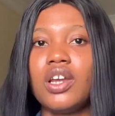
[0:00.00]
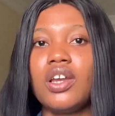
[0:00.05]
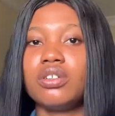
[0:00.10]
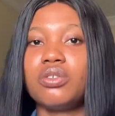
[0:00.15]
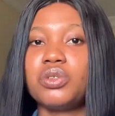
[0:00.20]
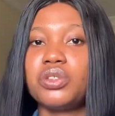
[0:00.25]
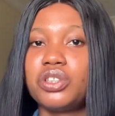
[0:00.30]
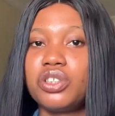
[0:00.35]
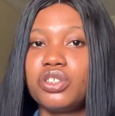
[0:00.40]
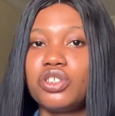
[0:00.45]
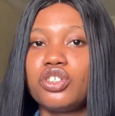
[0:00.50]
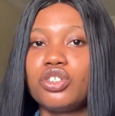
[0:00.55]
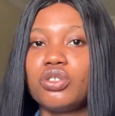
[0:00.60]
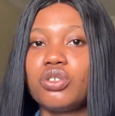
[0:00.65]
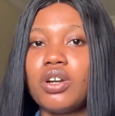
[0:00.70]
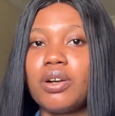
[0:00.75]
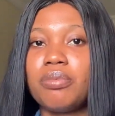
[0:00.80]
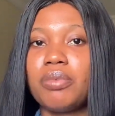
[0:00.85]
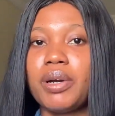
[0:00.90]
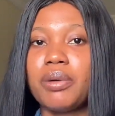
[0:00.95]
One thing you should
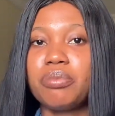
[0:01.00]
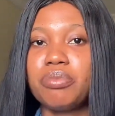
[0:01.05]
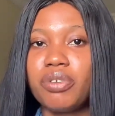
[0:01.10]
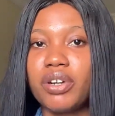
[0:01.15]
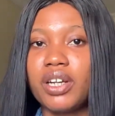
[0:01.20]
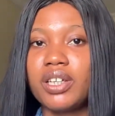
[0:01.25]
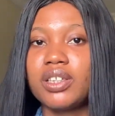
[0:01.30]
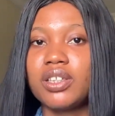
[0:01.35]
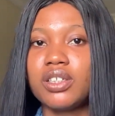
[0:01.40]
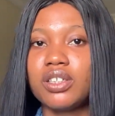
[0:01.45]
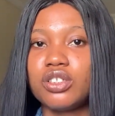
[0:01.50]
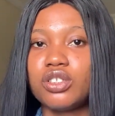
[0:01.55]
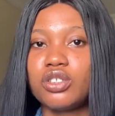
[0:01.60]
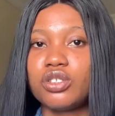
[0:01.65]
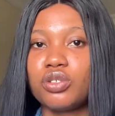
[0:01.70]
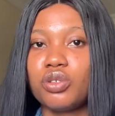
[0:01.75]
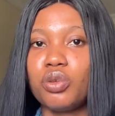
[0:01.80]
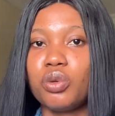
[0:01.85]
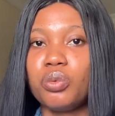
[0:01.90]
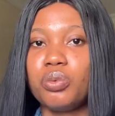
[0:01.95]
know about brightening
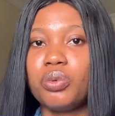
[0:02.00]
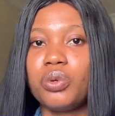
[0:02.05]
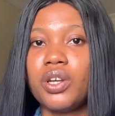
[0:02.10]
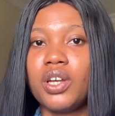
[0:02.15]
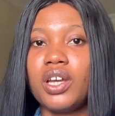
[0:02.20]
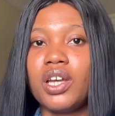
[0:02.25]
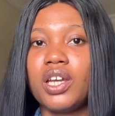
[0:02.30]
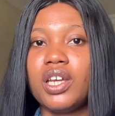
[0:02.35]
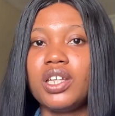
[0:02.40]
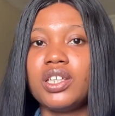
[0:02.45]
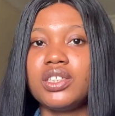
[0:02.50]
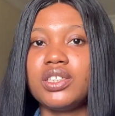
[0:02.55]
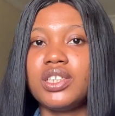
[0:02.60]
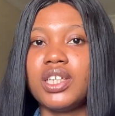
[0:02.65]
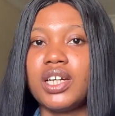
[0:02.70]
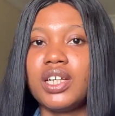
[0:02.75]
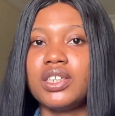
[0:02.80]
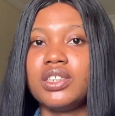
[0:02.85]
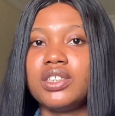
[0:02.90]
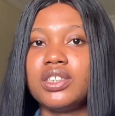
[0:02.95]
soap is
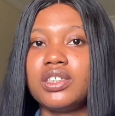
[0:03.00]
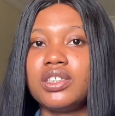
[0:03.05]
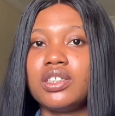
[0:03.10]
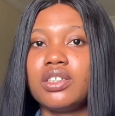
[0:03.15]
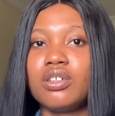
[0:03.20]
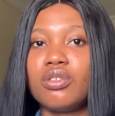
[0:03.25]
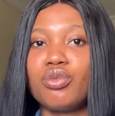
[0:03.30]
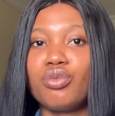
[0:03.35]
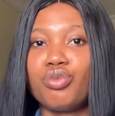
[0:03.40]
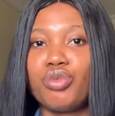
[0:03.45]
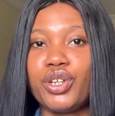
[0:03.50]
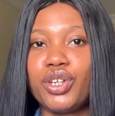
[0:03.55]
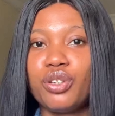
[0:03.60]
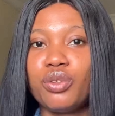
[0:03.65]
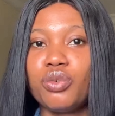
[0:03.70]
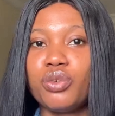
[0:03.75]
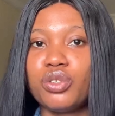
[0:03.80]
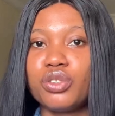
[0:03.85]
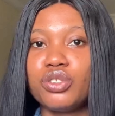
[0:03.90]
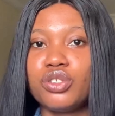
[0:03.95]
that when you
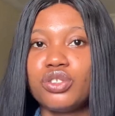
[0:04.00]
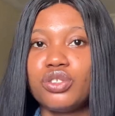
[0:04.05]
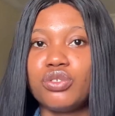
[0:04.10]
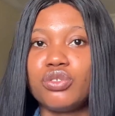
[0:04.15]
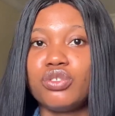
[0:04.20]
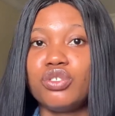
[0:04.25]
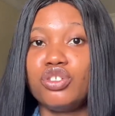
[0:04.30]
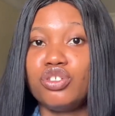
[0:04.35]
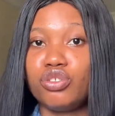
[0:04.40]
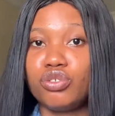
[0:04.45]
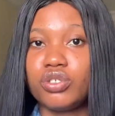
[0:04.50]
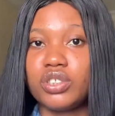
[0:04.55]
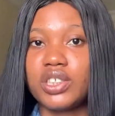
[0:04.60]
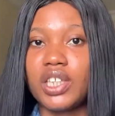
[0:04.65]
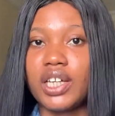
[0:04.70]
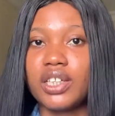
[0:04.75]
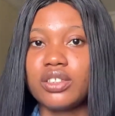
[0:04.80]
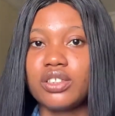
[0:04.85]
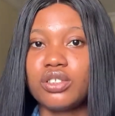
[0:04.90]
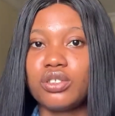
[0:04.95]
want to use
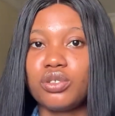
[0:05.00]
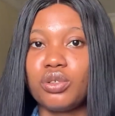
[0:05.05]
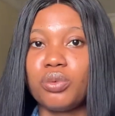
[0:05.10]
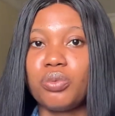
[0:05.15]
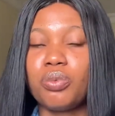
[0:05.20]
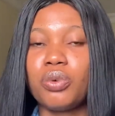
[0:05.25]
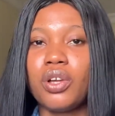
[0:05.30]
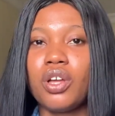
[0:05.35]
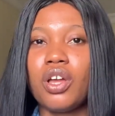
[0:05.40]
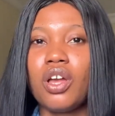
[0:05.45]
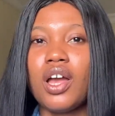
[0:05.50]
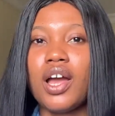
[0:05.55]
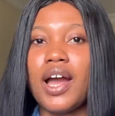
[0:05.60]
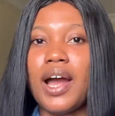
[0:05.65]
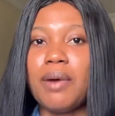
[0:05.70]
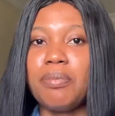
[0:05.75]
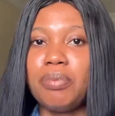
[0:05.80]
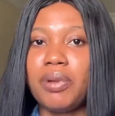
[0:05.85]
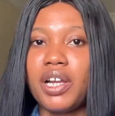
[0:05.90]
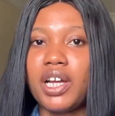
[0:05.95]
that soap,
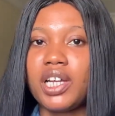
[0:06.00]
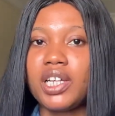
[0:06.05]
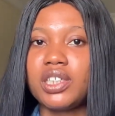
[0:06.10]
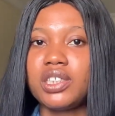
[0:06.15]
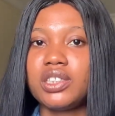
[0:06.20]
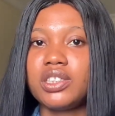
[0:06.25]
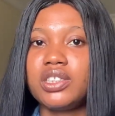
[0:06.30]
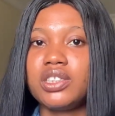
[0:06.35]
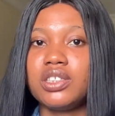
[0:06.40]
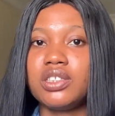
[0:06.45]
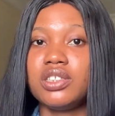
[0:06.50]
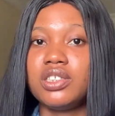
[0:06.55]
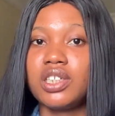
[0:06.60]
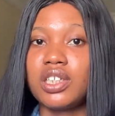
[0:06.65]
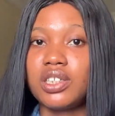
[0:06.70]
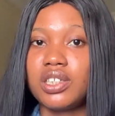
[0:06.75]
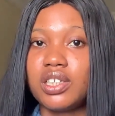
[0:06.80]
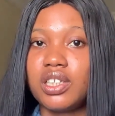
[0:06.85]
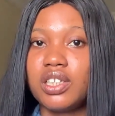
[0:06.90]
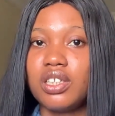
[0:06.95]
apply it
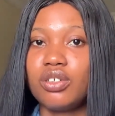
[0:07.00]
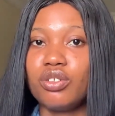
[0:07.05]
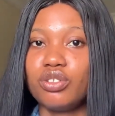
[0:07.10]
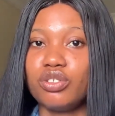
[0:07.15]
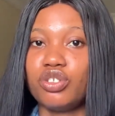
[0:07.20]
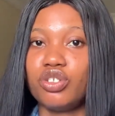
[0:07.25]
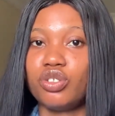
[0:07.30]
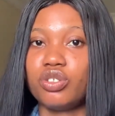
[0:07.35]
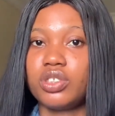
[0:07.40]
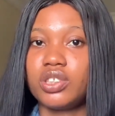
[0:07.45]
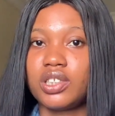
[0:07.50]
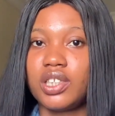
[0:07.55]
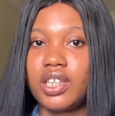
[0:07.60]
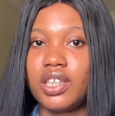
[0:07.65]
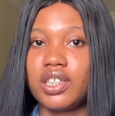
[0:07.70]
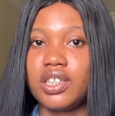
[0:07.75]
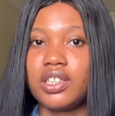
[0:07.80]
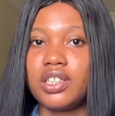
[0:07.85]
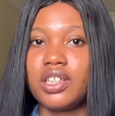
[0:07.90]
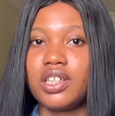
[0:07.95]
gently on your
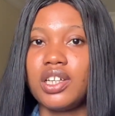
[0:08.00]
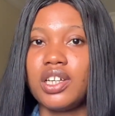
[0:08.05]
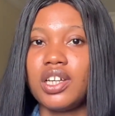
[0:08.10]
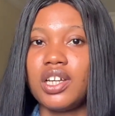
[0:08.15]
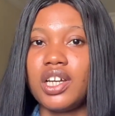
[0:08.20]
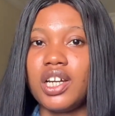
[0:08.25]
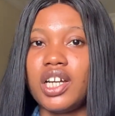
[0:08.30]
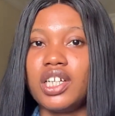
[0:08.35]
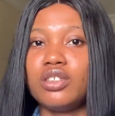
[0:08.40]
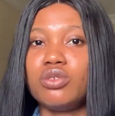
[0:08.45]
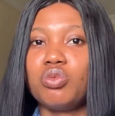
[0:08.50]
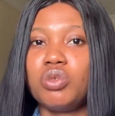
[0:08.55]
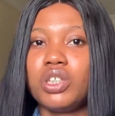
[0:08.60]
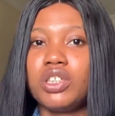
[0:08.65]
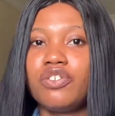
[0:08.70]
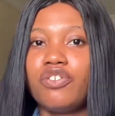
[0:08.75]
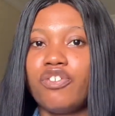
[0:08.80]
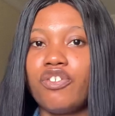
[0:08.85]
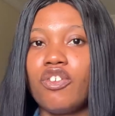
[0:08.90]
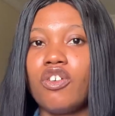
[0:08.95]
skin and
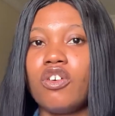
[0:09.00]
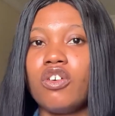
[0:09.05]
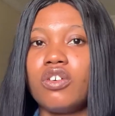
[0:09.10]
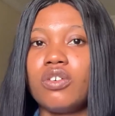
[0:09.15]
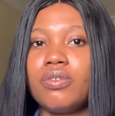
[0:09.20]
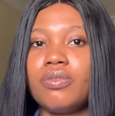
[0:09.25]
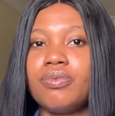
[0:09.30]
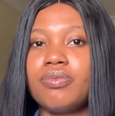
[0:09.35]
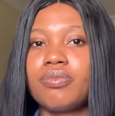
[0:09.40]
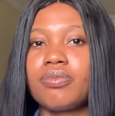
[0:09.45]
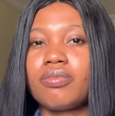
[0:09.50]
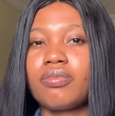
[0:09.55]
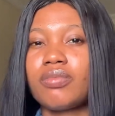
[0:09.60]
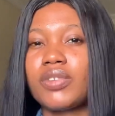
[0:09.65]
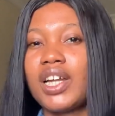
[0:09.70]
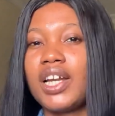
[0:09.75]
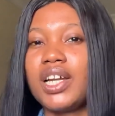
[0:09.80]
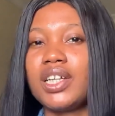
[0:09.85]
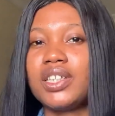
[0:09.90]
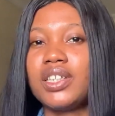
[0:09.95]
wait for
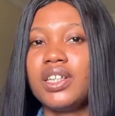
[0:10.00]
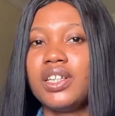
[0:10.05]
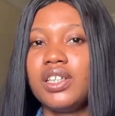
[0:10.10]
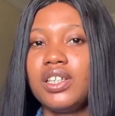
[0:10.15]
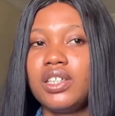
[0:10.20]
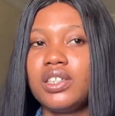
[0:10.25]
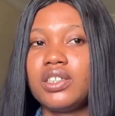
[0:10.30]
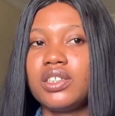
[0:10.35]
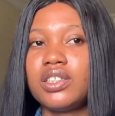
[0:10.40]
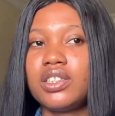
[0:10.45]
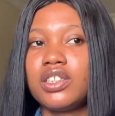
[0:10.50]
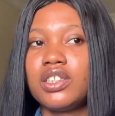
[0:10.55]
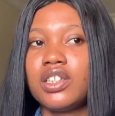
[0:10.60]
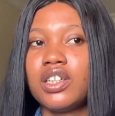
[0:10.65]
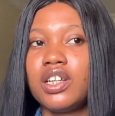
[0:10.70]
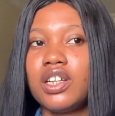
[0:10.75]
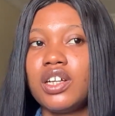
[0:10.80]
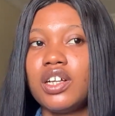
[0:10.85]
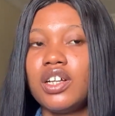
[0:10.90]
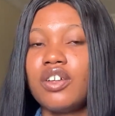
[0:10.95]
at least
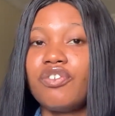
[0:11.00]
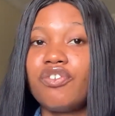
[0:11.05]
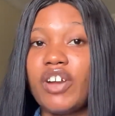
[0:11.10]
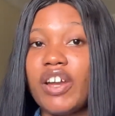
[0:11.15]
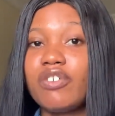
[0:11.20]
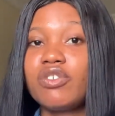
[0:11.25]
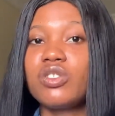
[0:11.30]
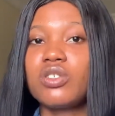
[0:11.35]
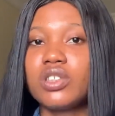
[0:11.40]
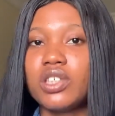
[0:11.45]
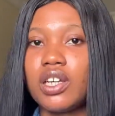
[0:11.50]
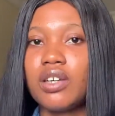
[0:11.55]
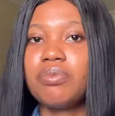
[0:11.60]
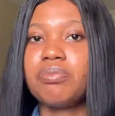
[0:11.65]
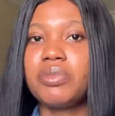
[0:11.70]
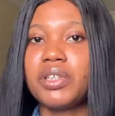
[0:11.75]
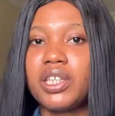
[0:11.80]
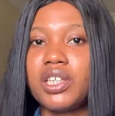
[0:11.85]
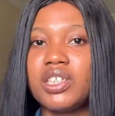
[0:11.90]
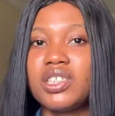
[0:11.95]
5 to 10
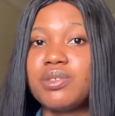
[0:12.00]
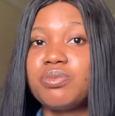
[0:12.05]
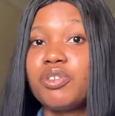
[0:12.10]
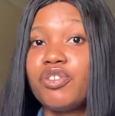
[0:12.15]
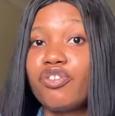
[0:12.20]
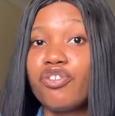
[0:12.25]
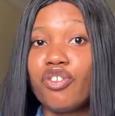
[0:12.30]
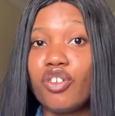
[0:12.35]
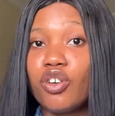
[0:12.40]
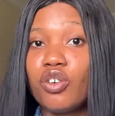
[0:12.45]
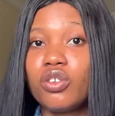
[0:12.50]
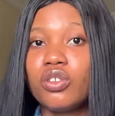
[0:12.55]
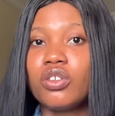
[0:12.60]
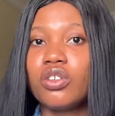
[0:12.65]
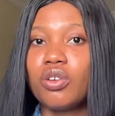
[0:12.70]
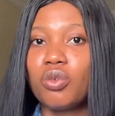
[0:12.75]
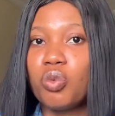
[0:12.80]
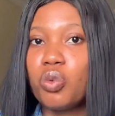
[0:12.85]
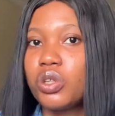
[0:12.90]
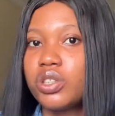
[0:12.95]
minutes before
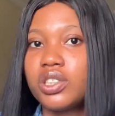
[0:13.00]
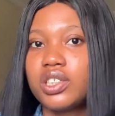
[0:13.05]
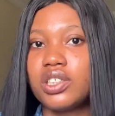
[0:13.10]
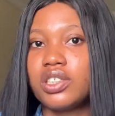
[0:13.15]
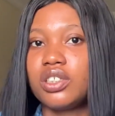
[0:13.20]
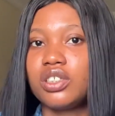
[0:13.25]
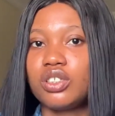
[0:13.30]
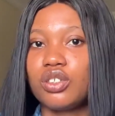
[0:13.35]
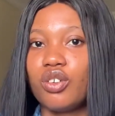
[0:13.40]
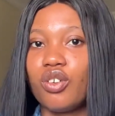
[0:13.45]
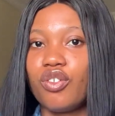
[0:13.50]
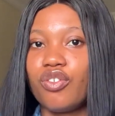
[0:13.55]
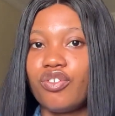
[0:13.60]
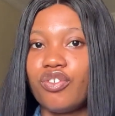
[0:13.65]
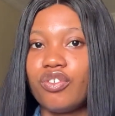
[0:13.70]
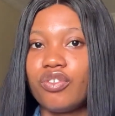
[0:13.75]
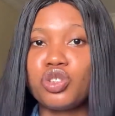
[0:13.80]
washing it off.